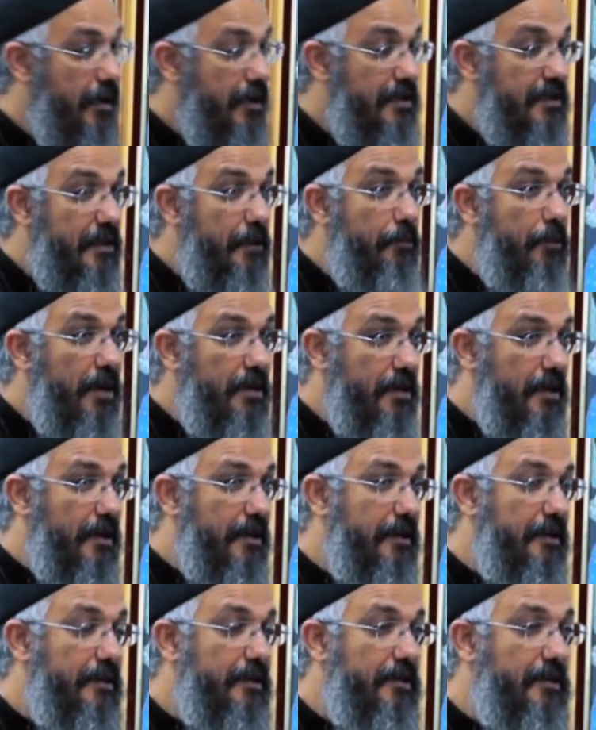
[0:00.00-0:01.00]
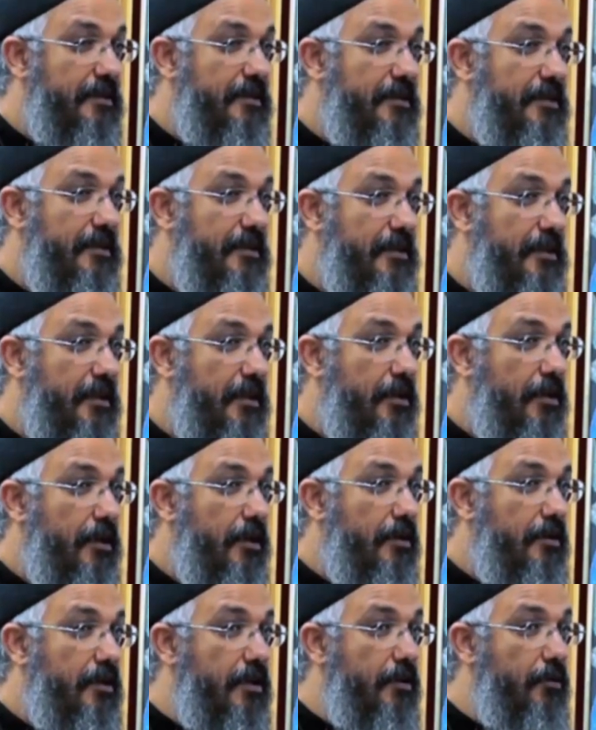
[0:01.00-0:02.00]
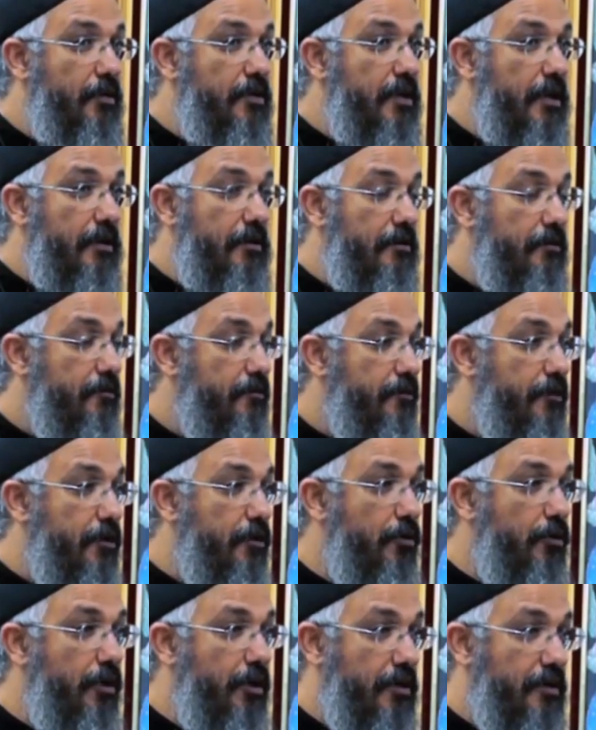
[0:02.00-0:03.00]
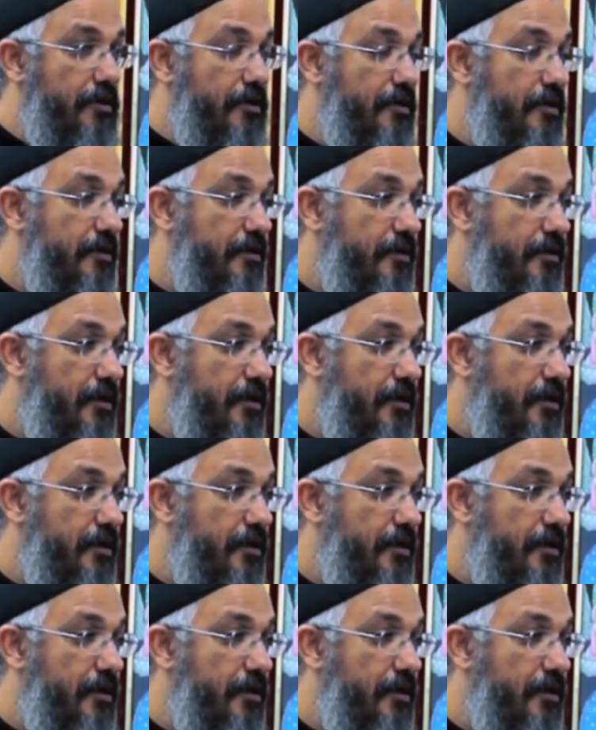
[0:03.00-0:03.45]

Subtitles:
stepmother, he was like furious.